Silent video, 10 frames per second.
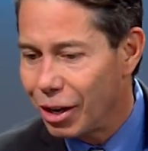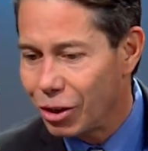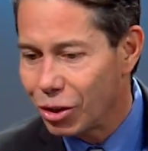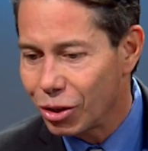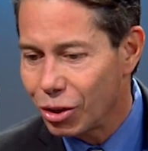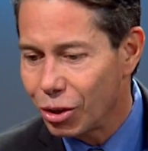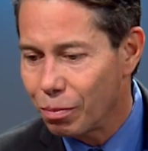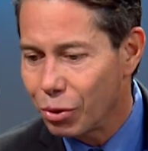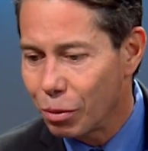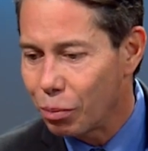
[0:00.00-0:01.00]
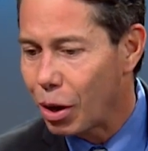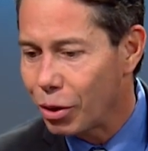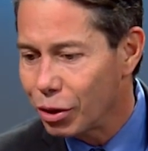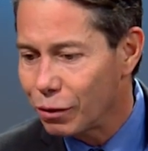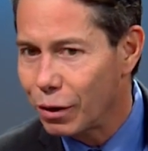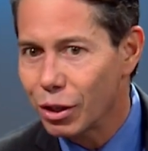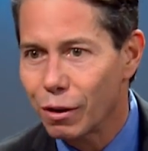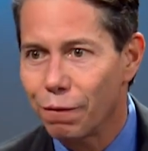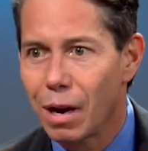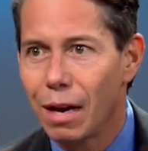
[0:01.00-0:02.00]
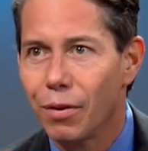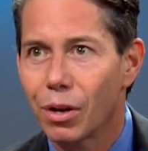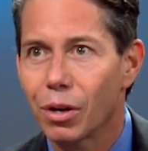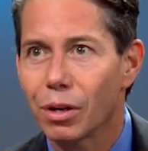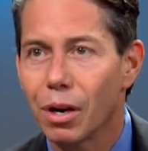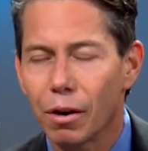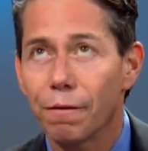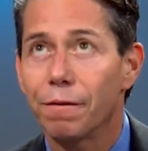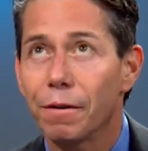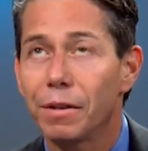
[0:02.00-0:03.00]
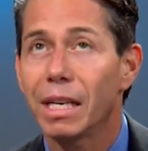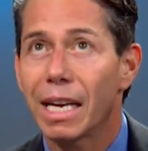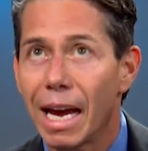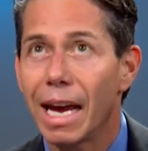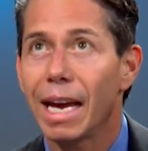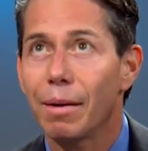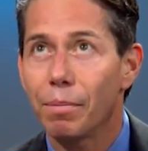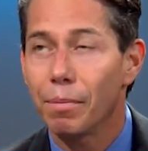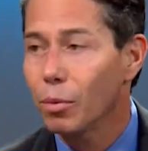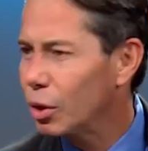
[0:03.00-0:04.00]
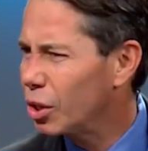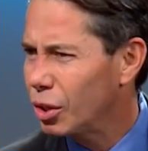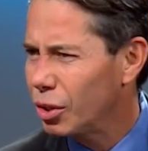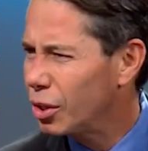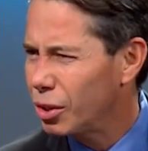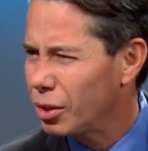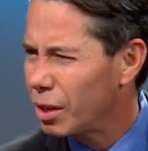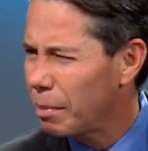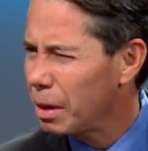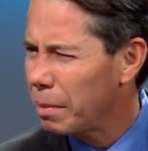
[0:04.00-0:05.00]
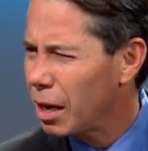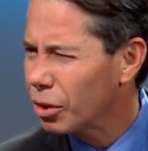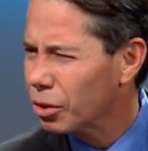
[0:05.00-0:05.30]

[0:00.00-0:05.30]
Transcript: Your brother just finished a 50K. Which is how many miles?